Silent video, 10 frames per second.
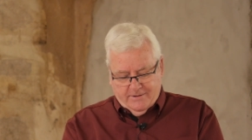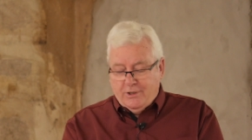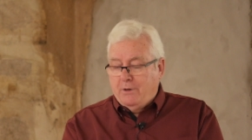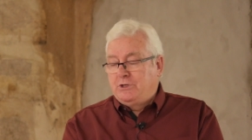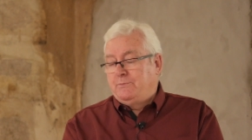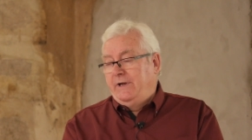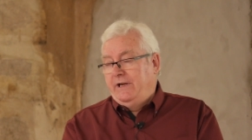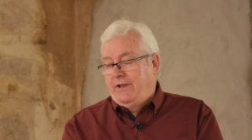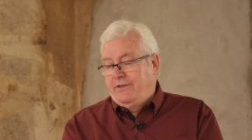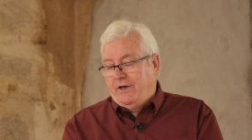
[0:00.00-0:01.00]
Thomas
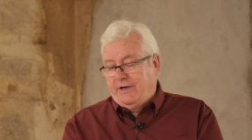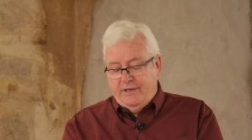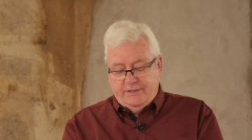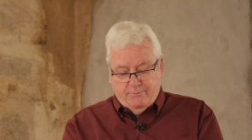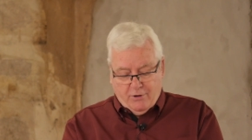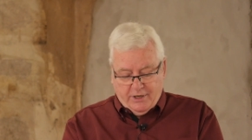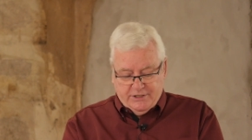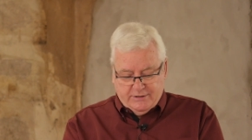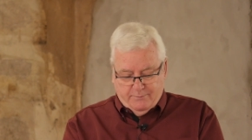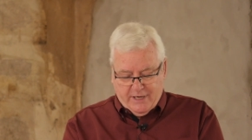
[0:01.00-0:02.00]
Paine thought he had
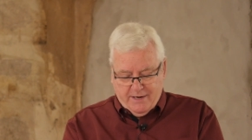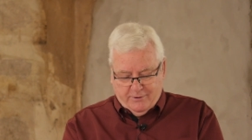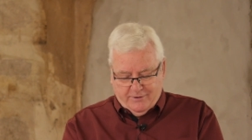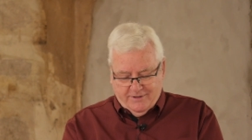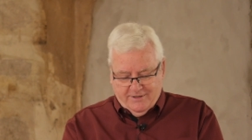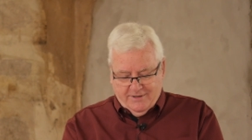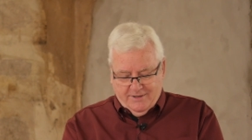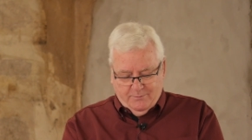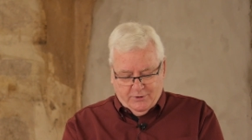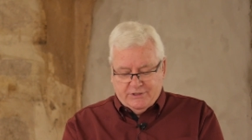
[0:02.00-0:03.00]
demolished the Bible.
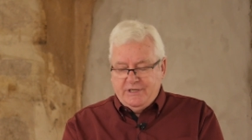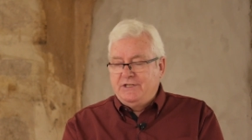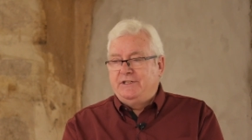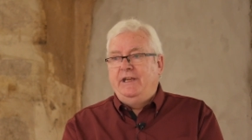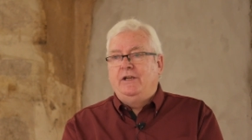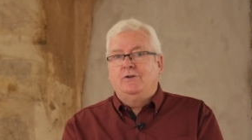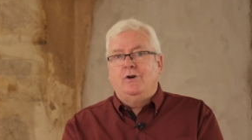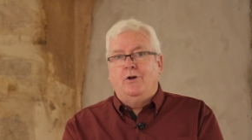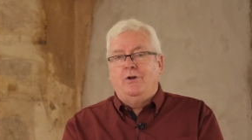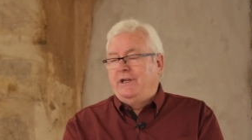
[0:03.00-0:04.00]
But since he
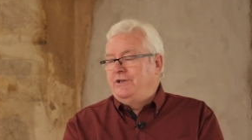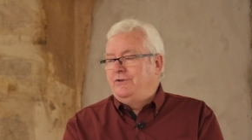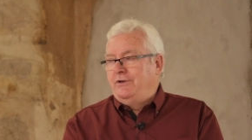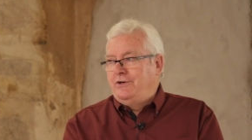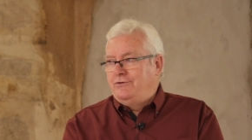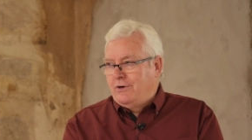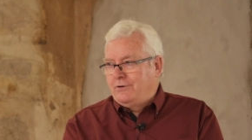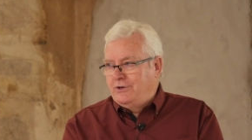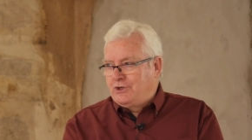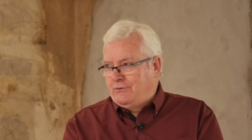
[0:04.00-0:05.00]
crawled into a
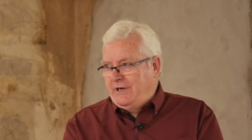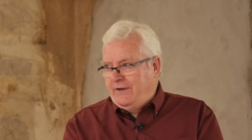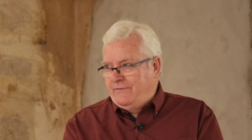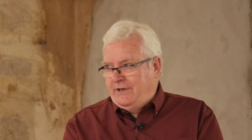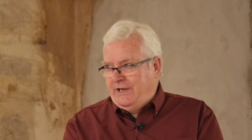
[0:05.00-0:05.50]
drunkard's grave in